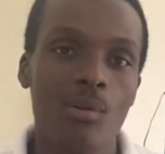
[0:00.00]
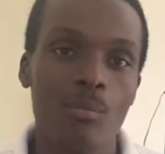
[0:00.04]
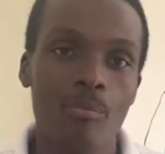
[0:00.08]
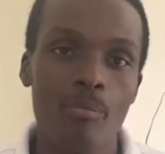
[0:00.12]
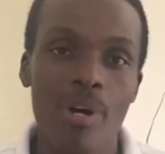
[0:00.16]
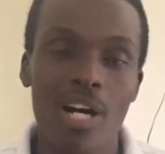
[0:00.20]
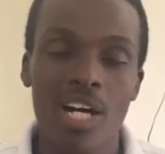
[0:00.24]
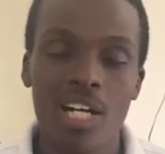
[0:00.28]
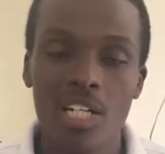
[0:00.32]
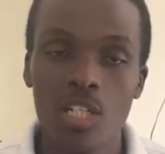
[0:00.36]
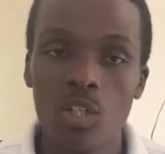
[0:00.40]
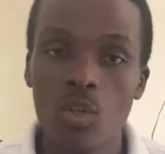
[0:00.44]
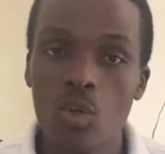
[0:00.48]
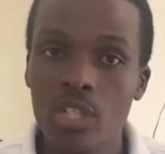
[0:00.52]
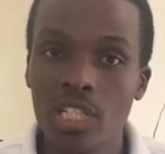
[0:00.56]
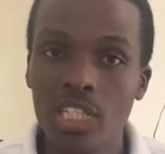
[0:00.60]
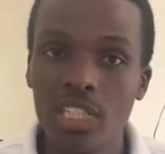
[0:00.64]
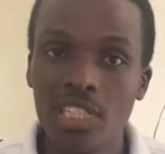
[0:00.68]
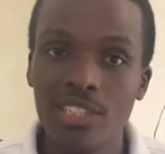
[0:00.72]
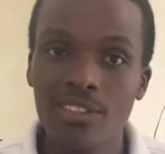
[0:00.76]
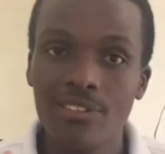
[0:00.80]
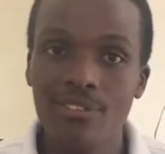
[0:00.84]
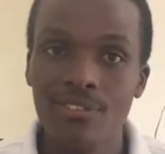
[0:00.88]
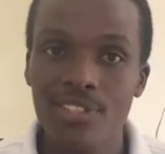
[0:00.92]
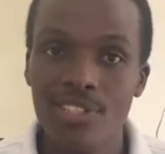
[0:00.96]
bad
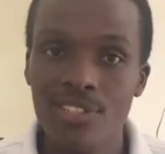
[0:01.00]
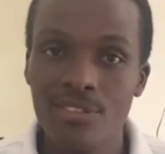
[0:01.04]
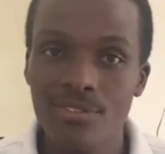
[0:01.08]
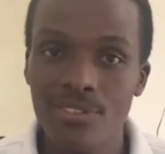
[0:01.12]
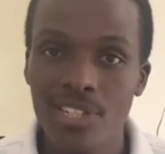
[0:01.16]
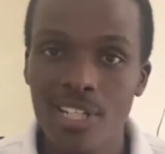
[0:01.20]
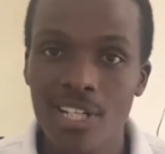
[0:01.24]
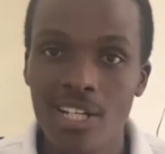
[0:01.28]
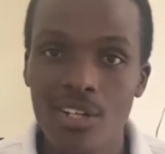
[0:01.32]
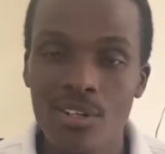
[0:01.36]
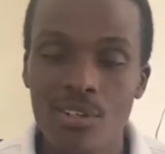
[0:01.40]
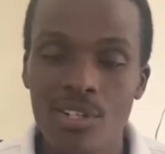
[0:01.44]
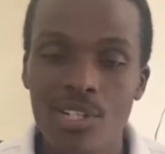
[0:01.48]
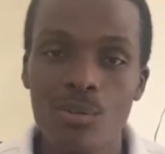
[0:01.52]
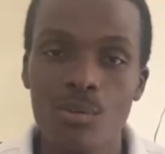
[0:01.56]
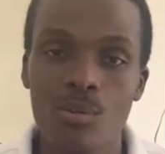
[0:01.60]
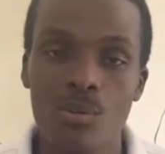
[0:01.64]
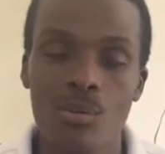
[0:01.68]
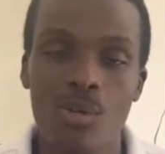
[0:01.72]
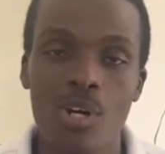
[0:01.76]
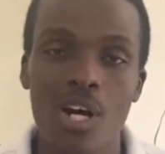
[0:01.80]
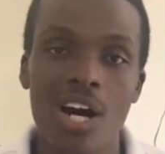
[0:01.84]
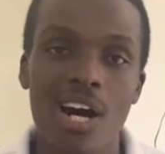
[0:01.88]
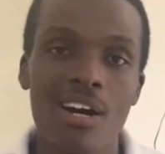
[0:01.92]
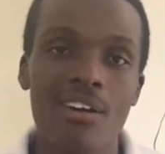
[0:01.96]
quality fish fingering
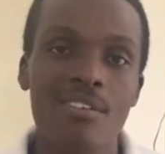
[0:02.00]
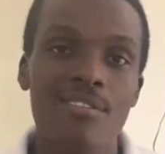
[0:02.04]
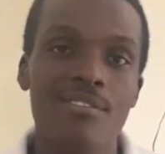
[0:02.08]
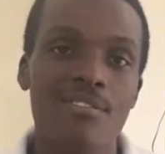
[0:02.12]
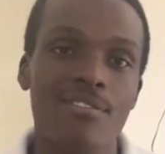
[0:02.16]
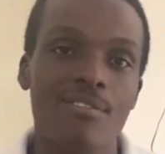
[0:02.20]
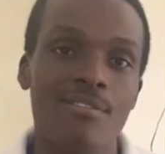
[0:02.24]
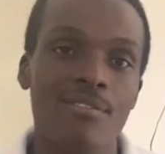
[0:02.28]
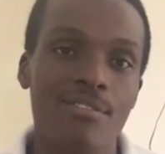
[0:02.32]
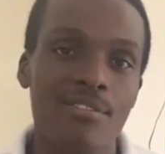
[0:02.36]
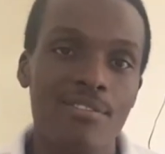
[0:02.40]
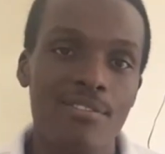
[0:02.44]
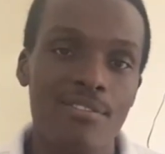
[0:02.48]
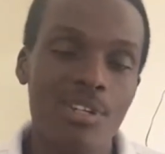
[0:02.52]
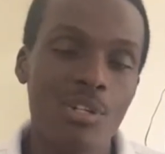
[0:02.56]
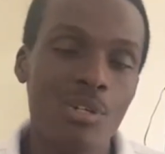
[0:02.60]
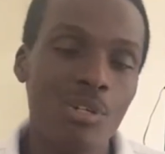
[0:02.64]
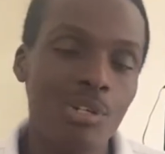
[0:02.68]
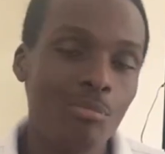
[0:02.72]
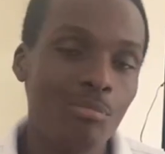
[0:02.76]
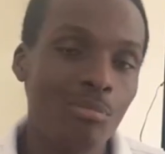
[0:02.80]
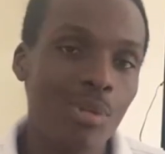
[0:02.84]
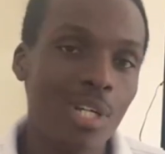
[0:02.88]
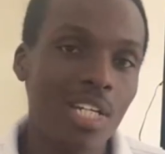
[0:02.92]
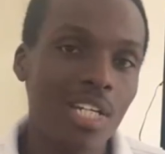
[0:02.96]
will have
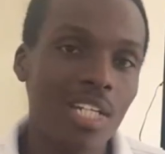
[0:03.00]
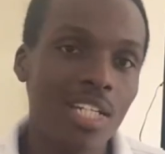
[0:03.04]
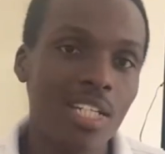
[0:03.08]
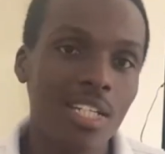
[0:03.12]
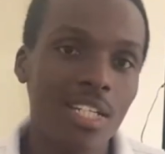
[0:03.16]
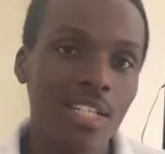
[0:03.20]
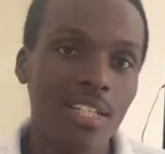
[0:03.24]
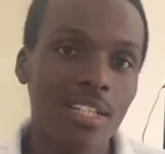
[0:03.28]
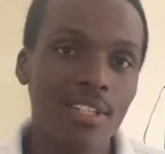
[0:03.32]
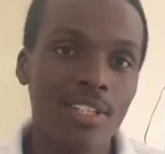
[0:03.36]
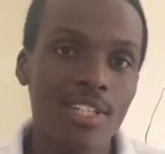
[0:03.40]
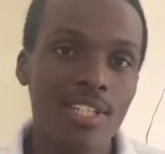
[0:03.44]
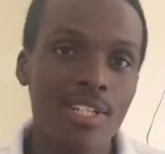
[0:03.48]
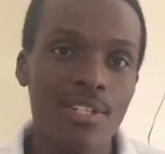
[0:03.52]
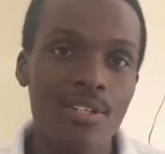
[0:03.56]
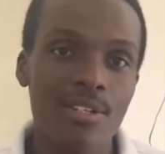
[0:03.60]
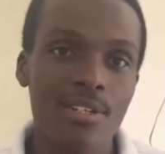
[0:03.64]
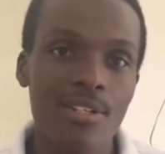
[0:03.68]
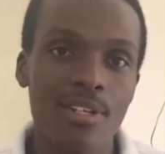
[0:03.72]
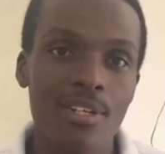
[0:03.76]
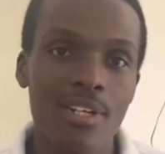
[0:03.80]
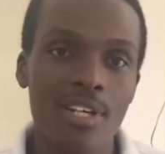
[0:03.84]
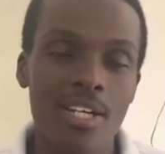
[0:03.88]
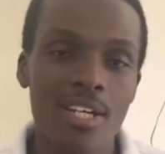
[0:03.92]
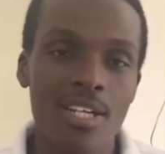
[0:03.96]
very many
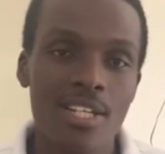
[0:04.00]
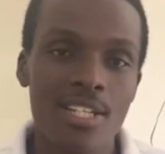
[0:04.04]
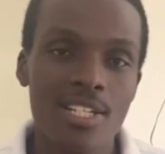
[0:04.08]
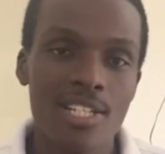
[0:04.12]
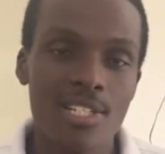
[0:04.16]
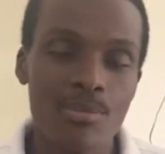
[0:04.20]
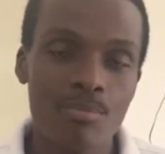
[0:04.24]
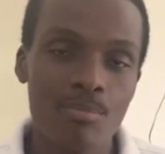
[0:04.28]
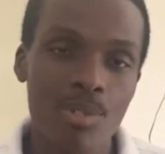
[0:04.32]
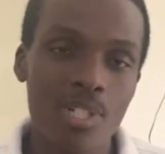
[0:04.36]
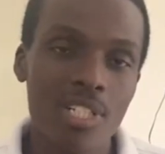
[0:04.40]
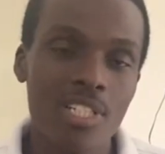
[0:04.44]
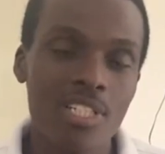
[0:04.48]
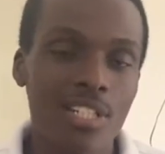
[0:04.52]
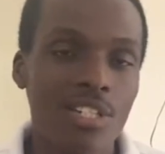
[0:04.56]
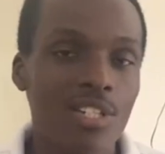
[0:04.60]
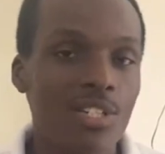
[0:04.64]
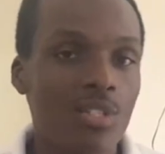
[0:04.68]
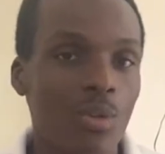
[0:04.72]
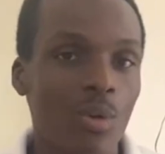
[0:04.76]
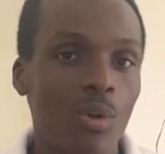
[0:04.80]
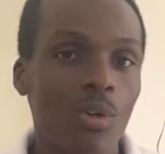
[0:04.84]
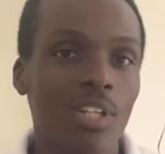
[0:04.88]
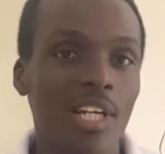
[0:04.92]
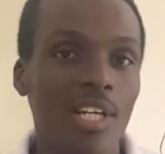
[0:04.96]

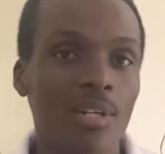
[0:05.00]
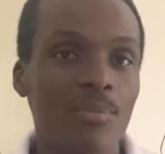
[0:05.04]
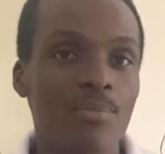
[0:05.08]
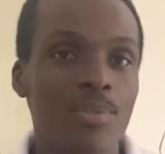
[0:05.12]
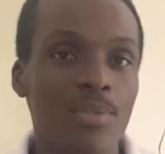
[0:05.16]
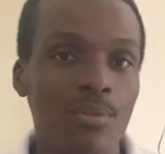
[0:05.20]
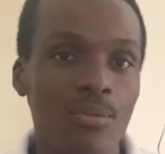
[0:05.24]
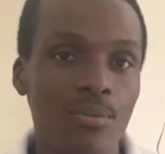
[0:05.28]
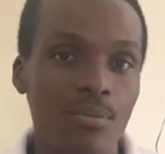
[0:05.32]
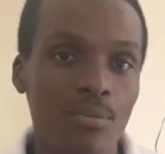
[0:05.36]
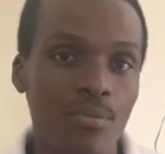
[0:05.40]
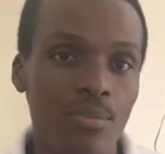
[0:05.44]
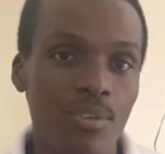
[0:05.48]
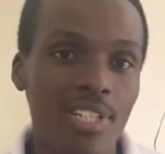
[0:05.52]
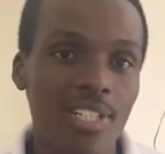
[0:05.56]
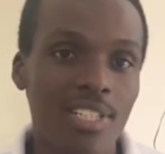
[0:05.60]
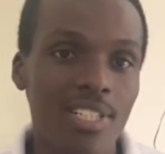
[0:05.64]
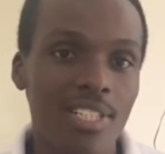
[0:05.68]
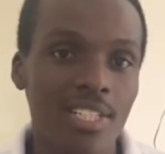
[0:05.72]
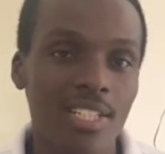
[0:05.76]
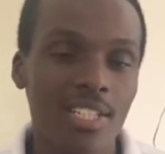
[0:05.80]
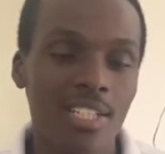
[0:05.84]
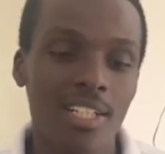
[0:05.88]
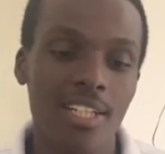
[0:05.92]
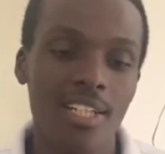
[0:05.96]
species or types of
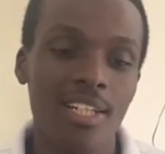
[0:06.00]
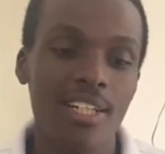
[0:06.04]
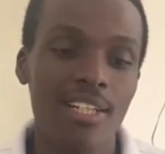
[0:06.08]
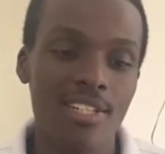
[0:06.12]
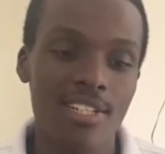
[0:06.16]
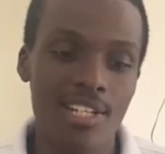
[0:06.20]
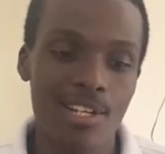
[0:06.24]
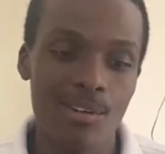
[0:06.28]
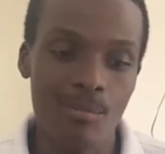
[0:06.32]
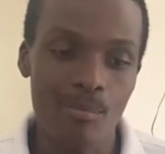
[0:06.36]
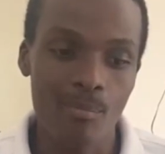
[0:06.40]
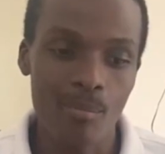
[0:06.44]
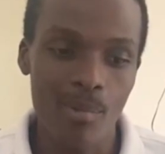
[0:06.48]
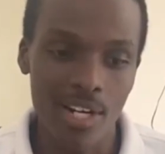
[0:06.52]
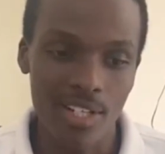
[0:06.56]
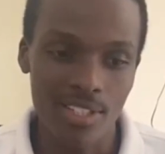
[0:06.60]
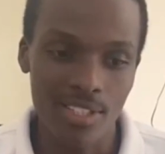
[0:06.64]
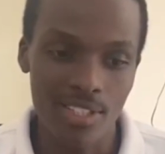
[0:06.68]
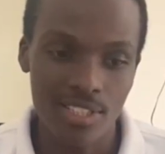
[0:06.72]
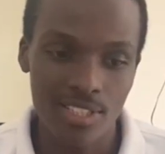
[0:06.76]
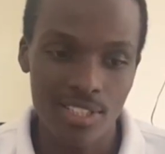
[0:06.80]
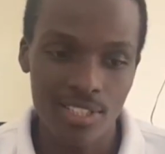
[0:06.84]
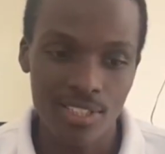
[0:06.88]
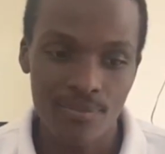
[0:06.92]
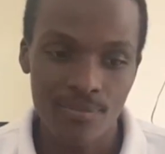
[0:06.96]
fish in the same
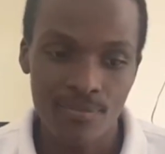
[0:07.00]
batch.